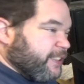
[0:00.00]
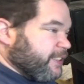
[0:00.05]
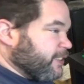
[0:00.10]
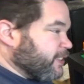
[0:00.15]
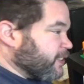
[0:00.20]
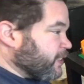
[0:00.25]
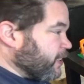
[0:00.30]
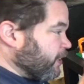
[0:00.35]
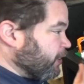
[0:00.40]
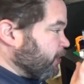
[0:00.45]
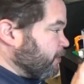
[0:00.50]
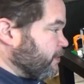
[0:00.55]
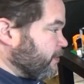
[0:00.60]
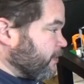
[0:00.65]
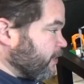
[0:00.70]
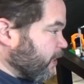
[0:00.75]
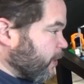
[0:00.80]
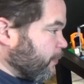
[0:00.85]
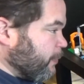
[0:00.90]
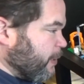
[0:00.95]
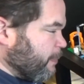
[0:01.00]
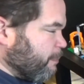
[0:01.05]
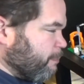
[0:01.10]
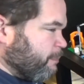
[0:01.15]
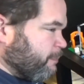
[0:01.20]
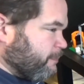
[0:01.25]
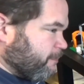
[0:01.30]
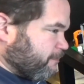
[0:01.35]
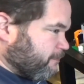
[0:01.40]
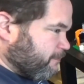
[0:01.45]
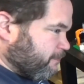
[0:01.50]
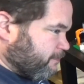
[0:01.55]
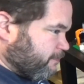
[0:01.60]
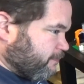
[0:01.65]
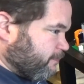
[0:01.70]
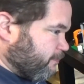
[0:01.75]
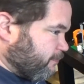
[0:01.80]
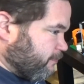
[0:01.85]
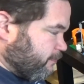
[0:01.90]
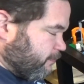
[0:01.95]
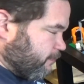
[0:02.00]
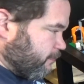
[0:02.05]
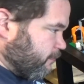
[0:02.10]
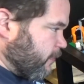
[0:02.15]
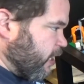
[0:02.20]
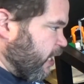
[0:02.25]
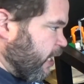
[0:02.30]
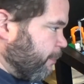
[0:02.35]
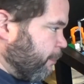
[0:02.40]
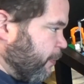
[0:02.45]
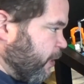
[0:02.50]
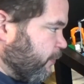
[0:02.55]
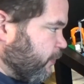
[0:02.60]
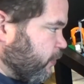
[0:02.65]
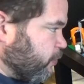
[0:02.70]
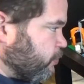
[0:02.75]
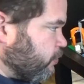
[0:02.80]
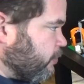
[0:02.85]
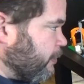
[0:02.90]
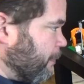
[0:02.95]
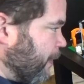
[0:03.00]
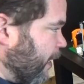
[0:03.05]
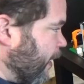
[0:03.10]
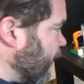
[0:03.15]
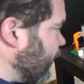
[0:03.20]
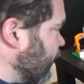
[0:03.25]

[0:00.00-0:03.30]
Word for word: So it could be a bit of a drawback